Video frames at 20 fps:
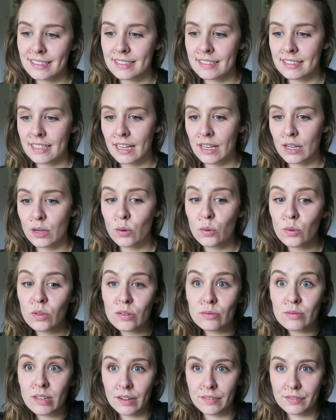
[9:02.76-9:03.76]
to see all
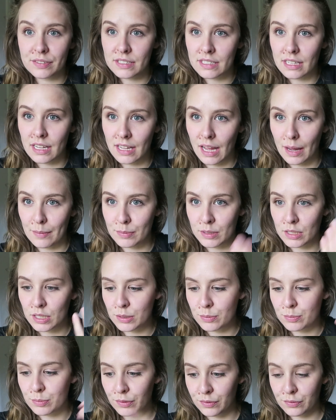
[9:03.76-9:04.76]
the roughs that
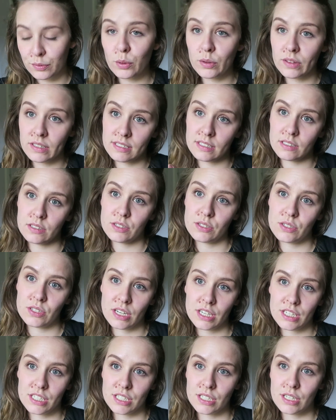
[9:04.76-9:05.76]
happened before this
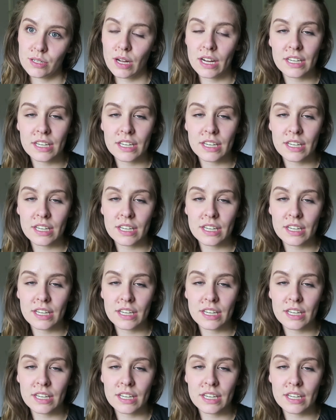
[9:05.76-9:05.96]
illustration.